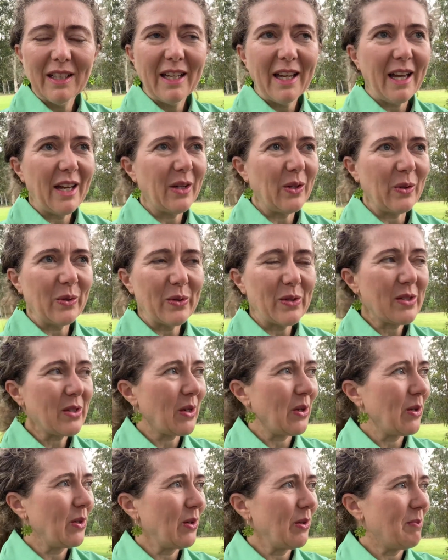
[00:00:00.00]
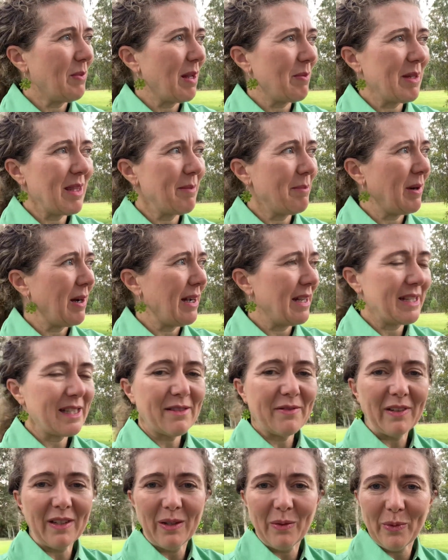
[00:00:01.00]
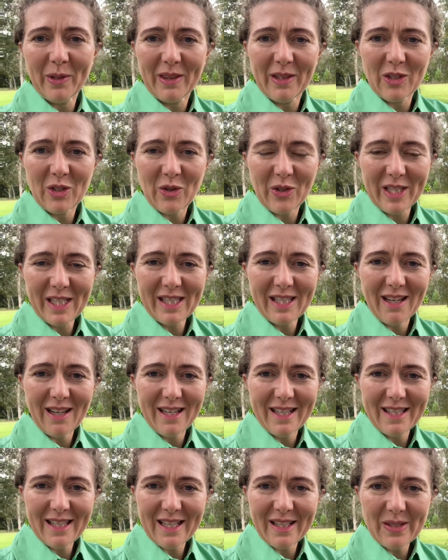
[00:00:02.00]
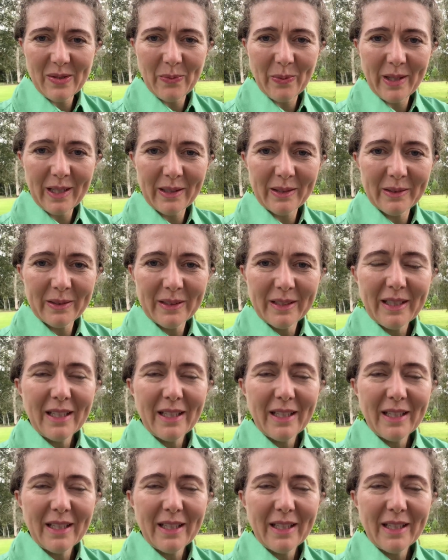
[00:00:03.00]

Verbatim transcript: and also maybe the biosphere with the tree size as well.